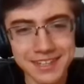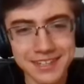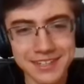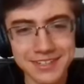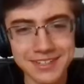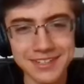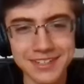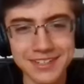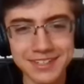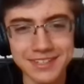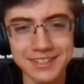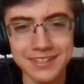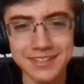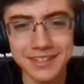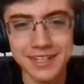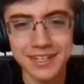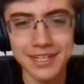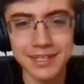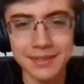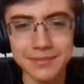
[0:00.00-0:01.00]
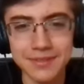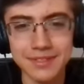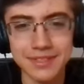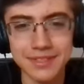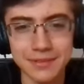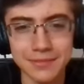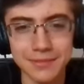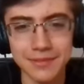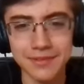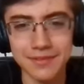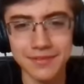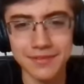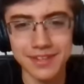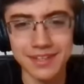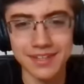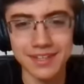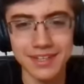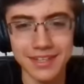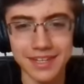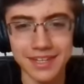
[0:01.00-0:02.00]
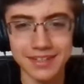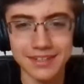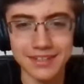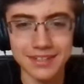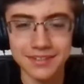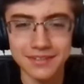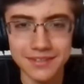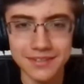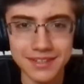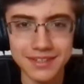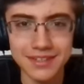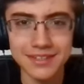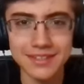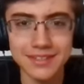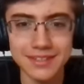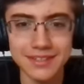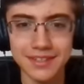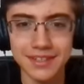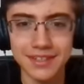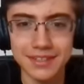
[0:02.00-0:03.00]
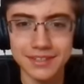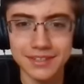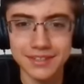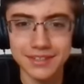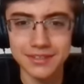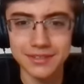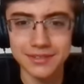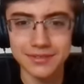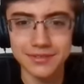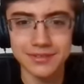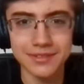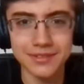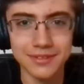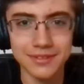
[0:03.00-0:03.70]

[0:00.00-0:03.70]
Could you describe some of the activities that you